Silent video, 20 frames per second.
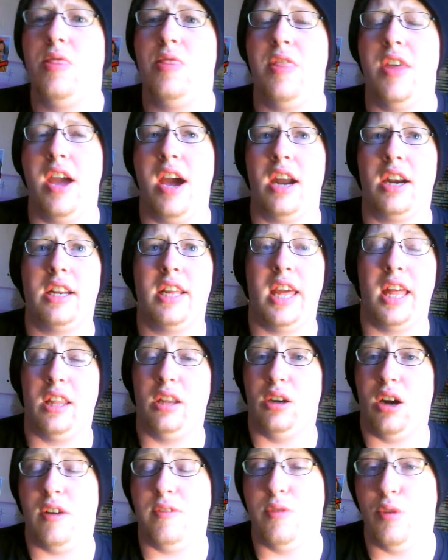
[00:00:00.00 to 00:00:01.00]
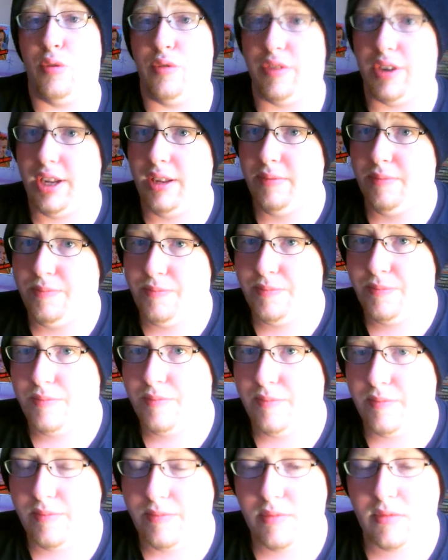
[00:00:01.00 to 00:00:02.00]
They're killing off Wolverine,
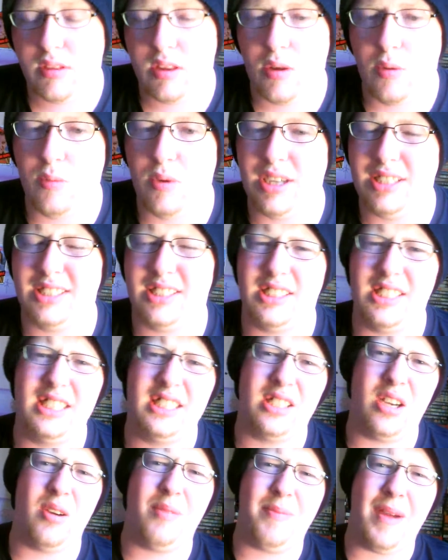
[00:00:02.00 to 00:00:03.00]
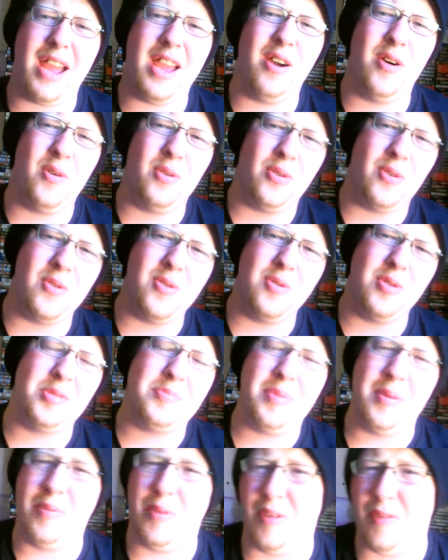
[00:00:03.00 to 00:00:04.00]
which is a bit old news.
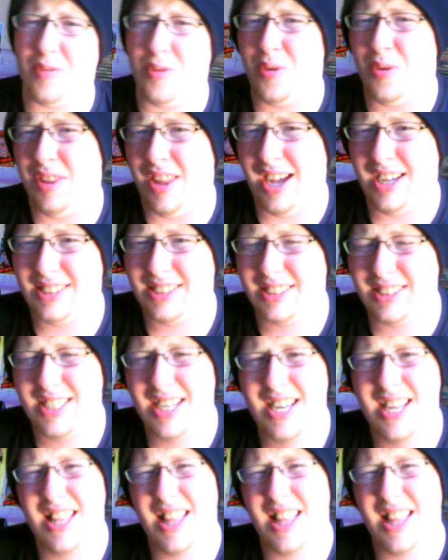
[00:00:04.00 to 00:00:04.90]
People have known this.